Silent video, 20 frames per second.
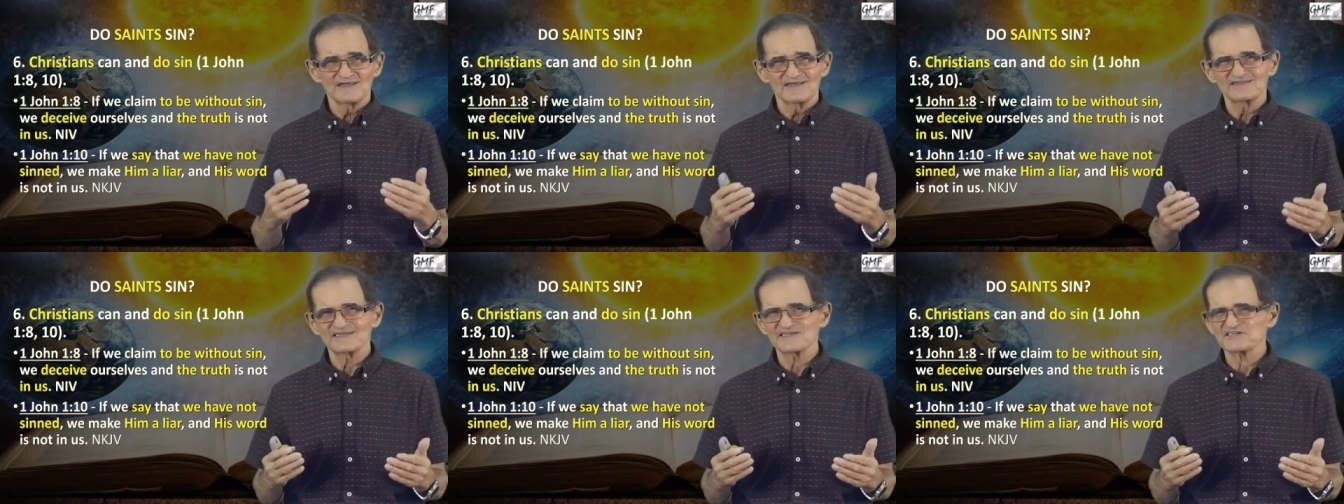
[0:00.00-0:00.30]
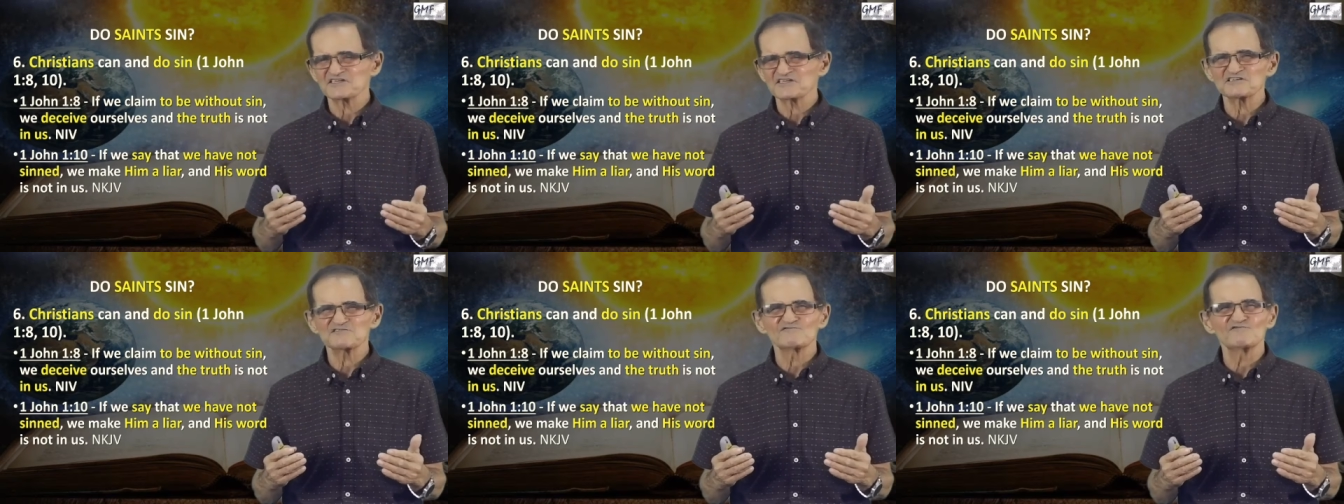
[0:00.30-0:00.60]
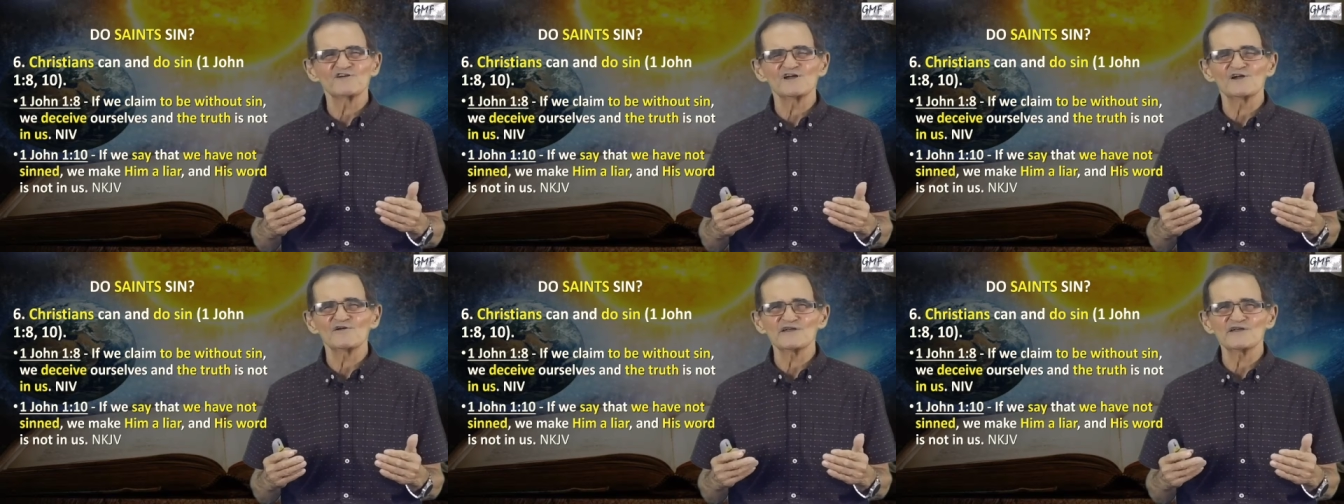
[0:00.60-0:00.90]
this is
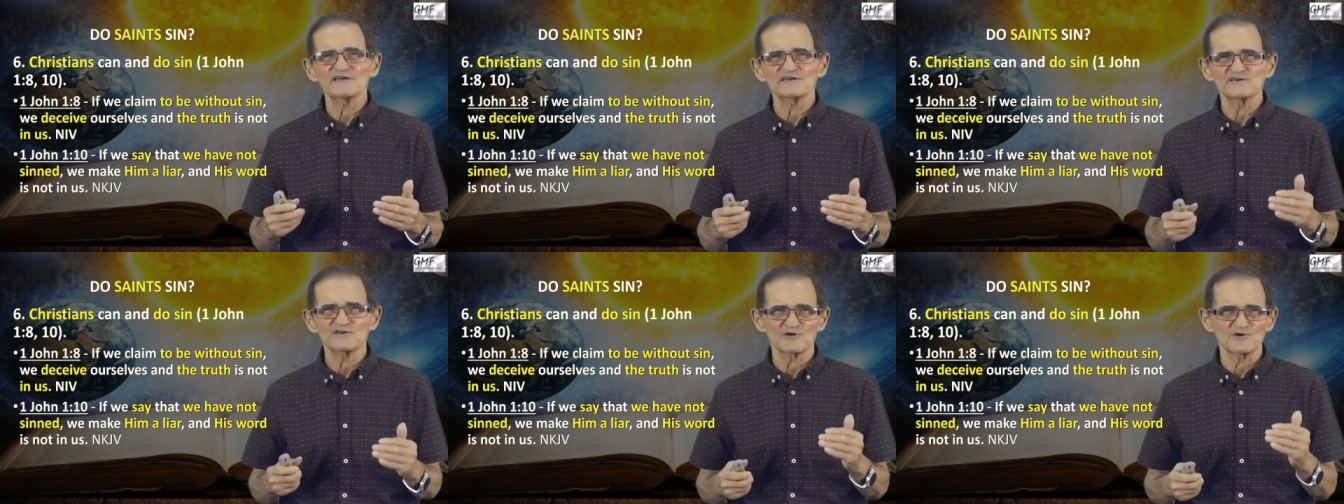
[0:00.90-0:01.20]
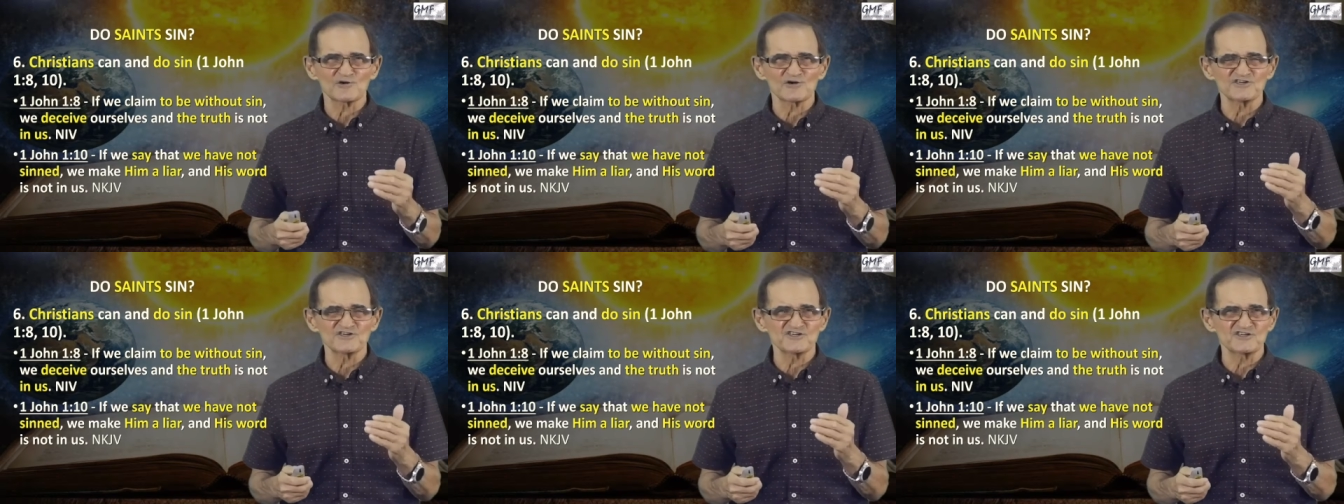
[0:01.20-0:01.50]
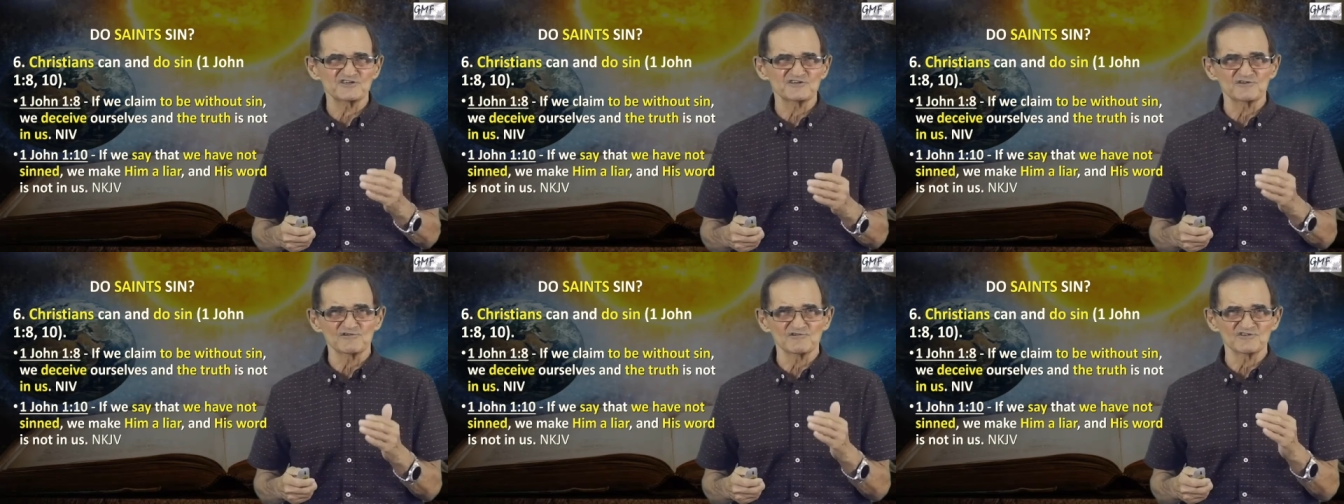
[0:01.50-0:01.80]
very
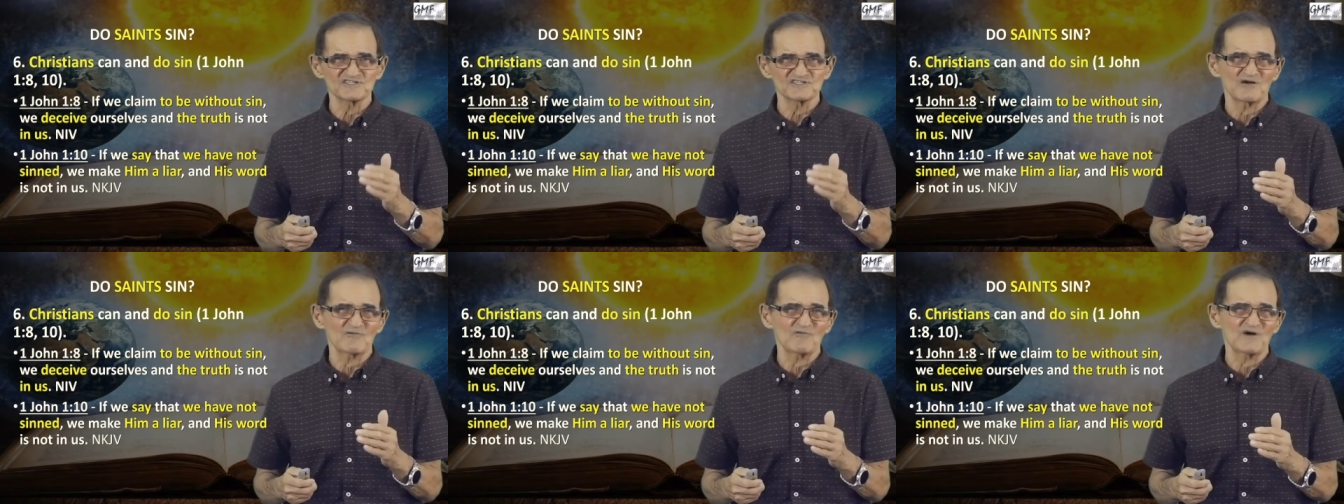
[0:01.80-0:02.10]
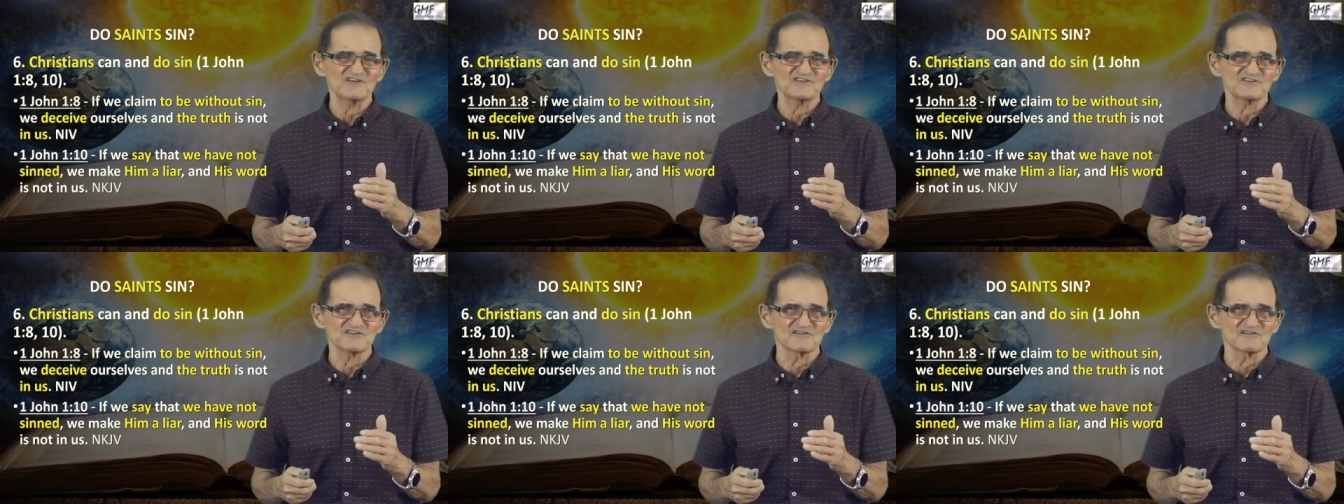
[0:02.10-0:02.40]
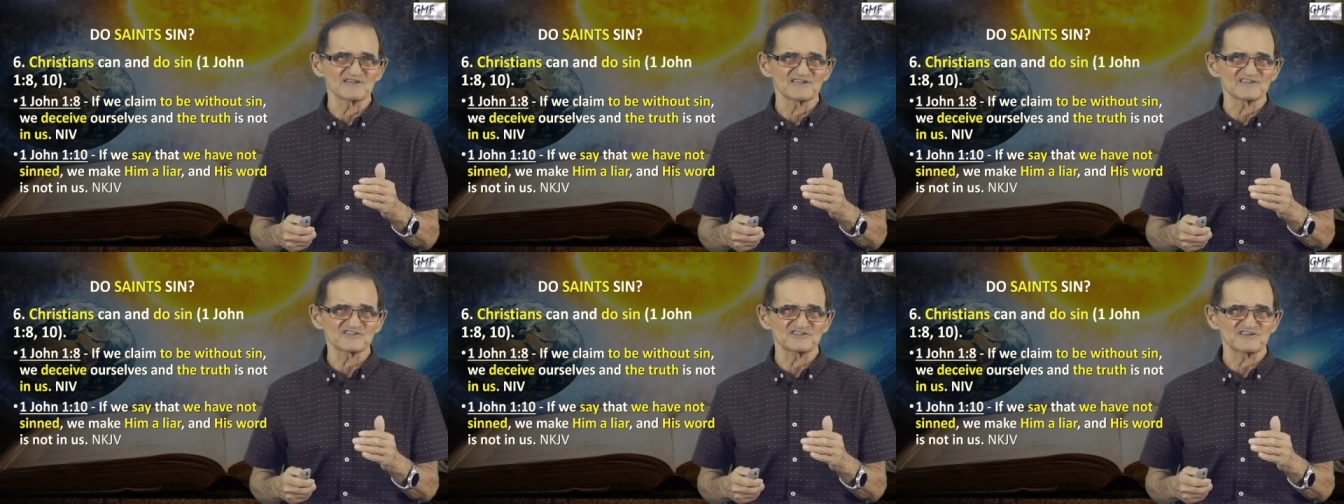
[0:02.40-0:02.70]
encouraging news. I want you to
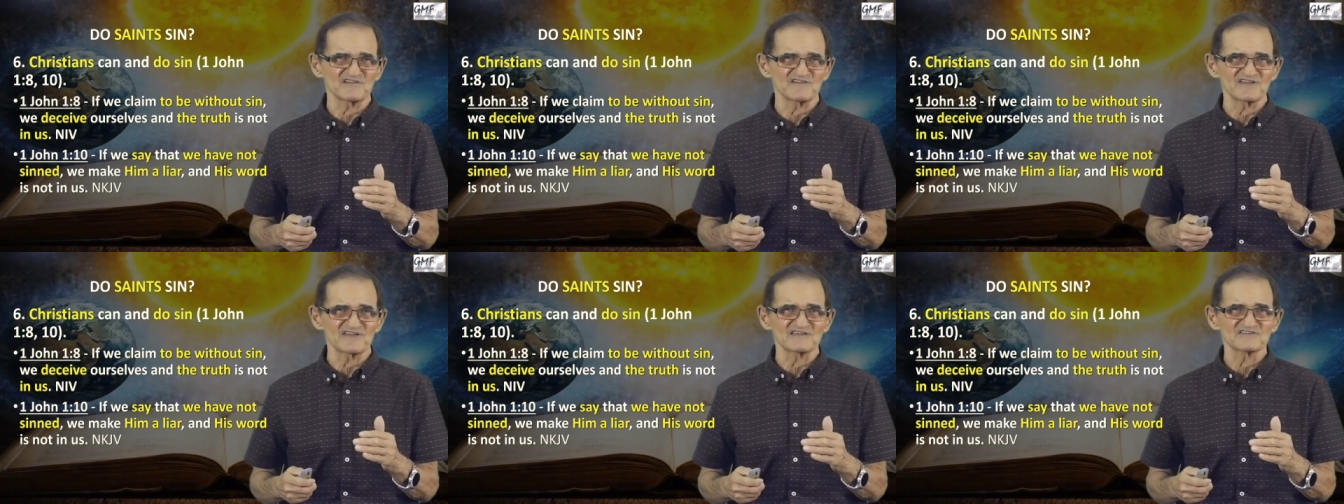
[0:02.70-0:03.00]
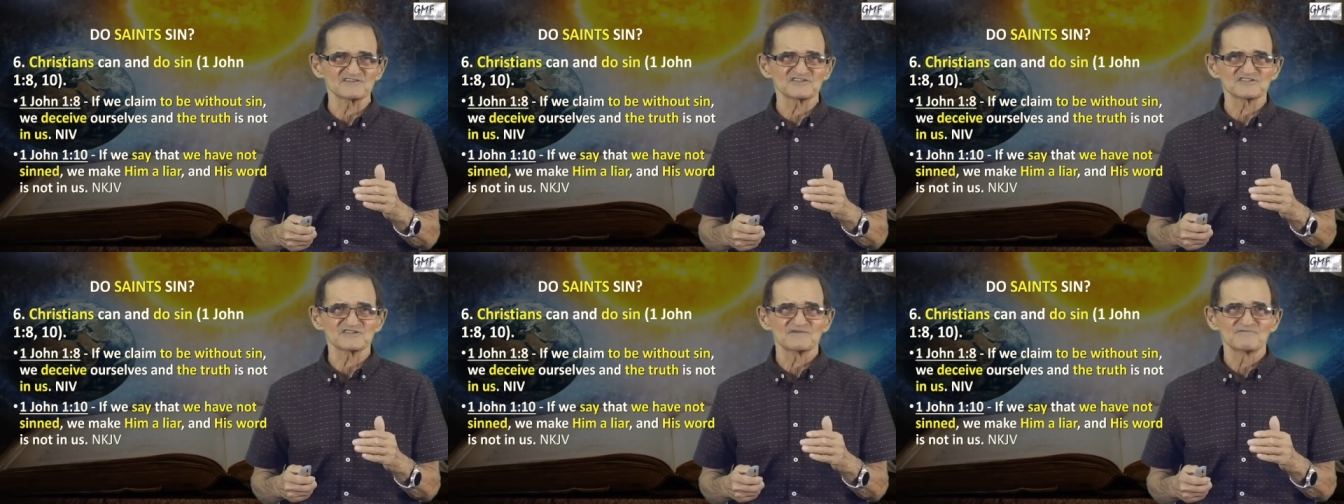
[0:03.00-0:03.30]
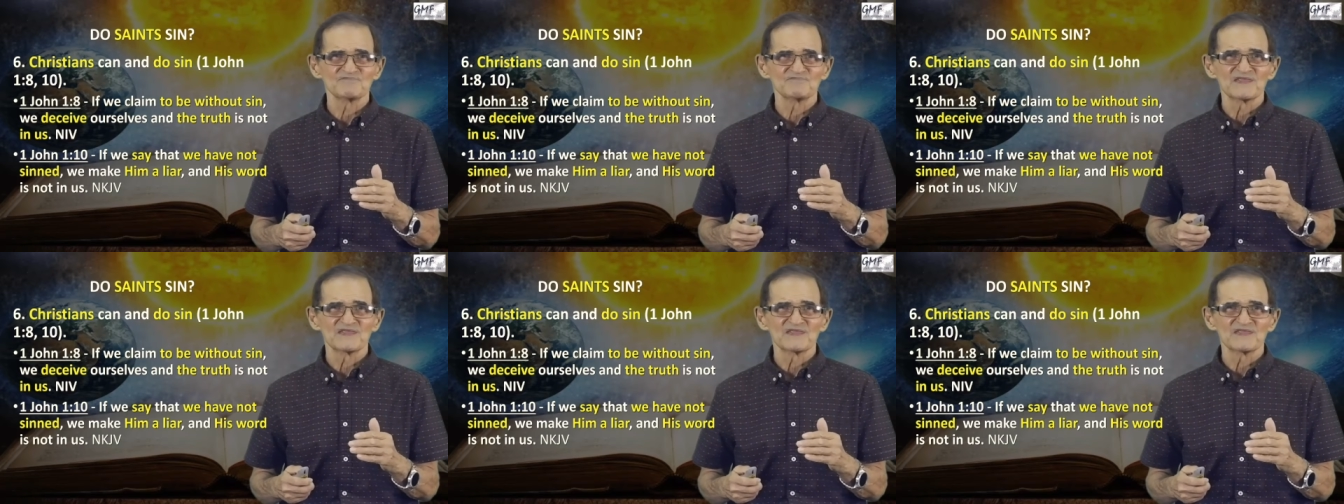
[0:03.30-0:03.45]
listen to this.